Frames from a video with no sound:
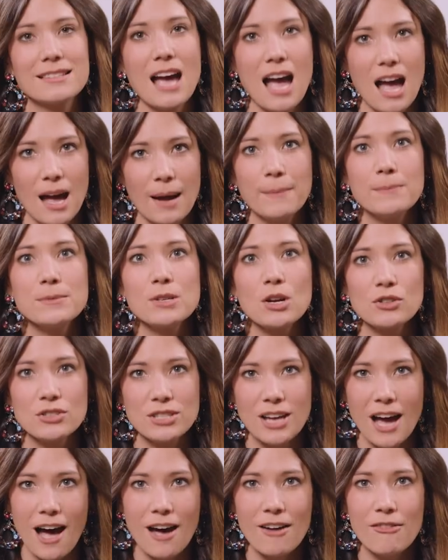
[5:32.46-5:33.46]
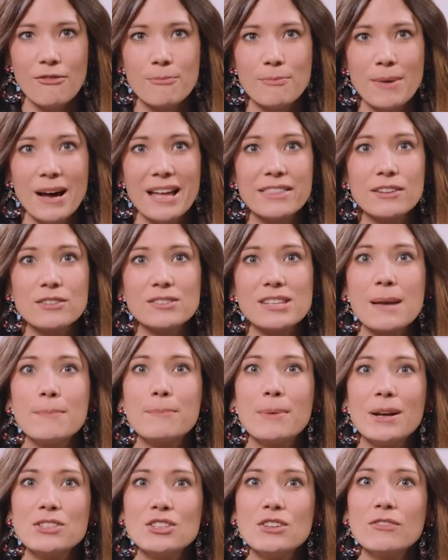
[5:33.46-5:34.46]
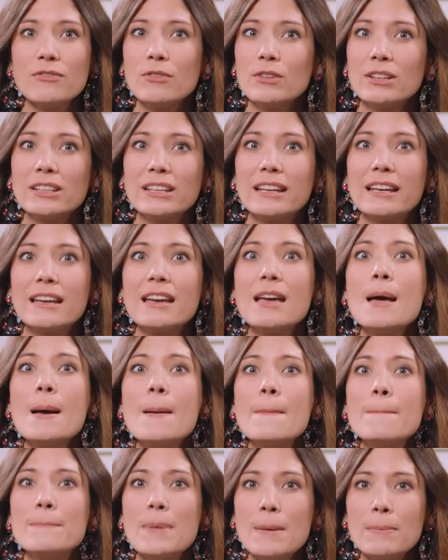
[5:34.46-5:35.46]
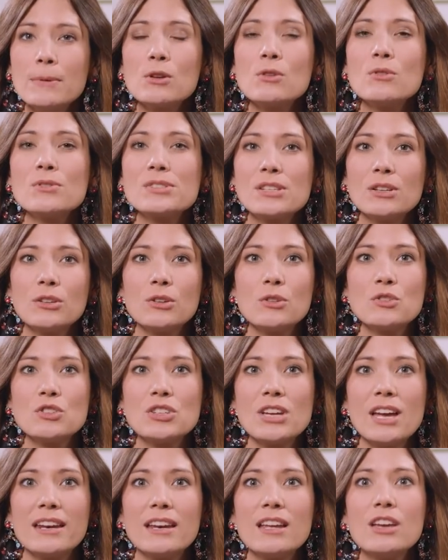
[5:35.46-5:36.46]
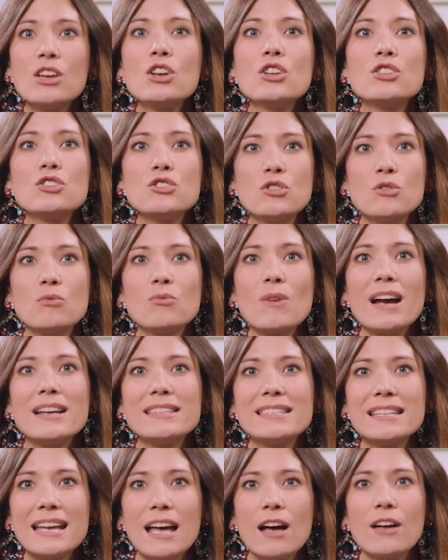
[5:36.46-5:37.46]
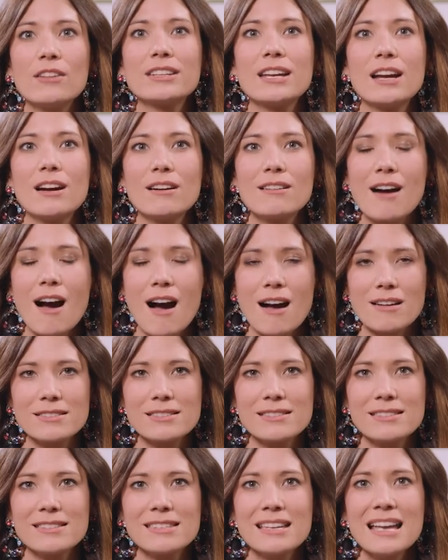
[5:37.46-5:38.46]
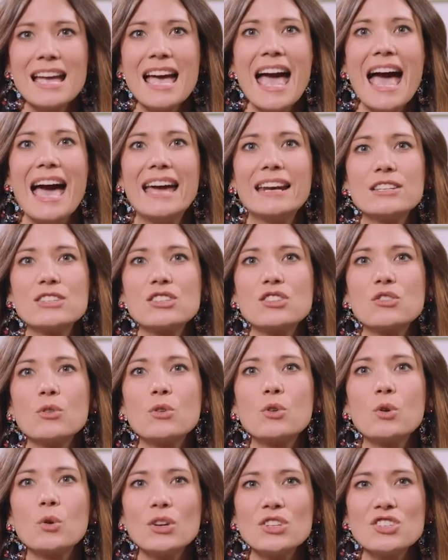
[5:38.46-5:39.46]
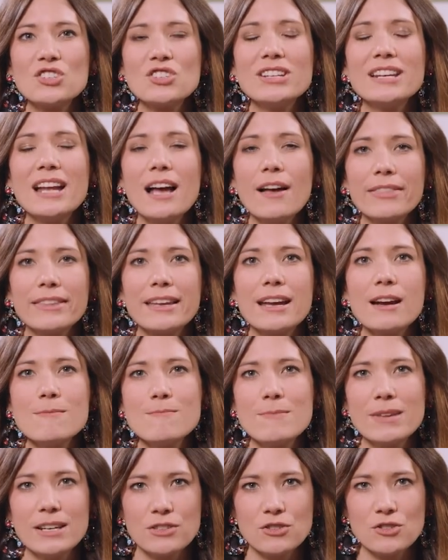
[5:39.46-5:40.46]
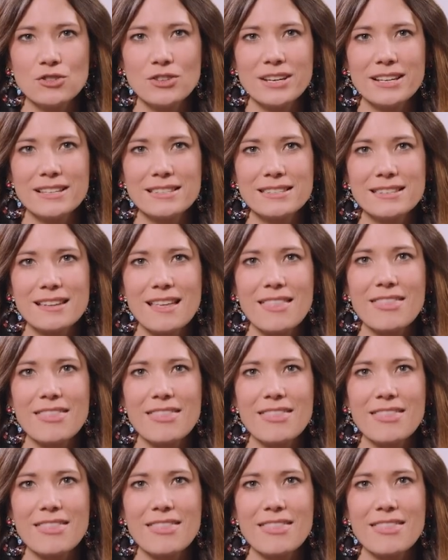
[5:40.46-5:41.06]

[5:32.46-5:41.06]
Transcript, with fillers: Times are tough, but there's a budget-friendly biblical solution to rising healthcare costs, and it's through Christian Healthcare Ministries.